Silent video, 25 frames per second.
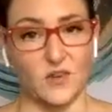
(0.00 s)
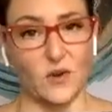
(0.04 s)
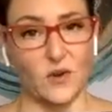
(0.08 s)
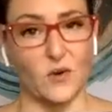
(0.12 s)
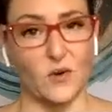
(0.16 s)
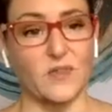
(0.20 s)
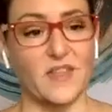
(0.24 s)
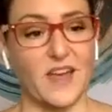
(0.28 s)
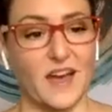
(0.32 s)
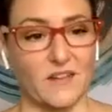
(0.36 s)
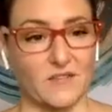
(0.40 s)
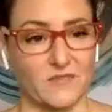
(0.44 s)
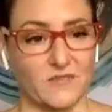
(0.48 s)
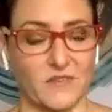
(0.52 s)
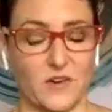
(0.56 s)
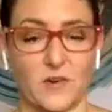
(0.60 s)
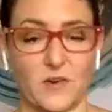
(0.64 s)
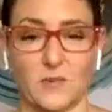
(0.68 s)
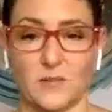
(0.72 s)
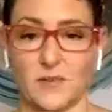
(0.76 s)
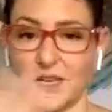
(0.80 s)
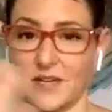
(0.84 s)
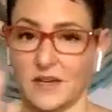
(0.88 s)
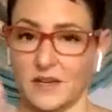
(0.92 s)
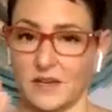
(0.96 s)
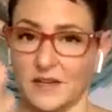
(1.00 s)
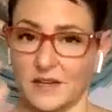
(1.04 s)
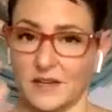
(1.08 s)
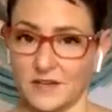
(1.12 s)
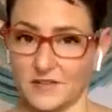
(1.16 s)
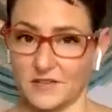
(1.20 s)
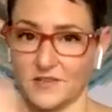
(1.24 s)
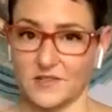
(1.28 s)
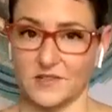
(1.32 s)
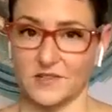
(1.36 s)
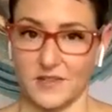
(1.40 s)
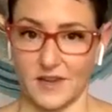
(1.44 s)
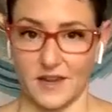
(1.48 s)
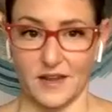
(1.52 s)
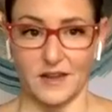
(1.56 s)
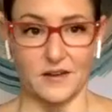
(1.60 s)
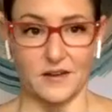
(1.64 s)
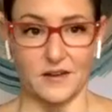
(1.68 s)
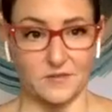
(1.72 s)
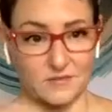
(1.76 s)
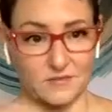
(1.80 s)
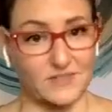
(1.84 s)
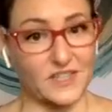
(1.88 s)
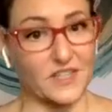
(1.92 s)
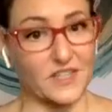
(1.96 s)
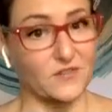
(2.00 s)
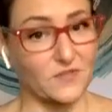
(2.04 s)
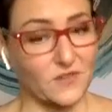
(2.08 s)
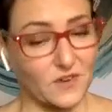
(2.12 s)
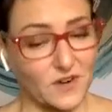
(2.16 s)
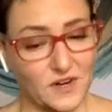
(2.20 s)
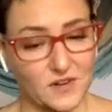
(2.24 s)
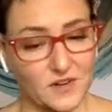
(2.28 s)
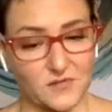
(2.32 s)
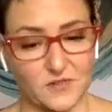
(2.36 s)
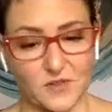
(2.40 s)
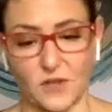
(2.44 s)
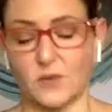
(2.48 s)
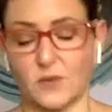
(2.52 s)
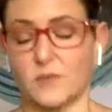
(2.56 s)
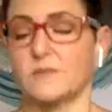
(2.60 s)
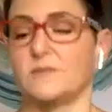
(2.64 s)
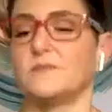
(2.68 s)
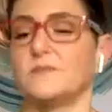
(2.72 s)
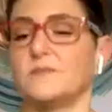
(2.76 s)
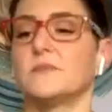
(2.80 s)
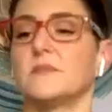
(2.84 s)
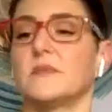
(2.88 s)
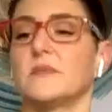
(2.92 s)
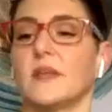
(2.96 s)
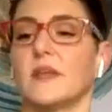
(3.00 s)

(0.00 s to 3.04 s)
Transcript: though that phobia is kind of in front of you.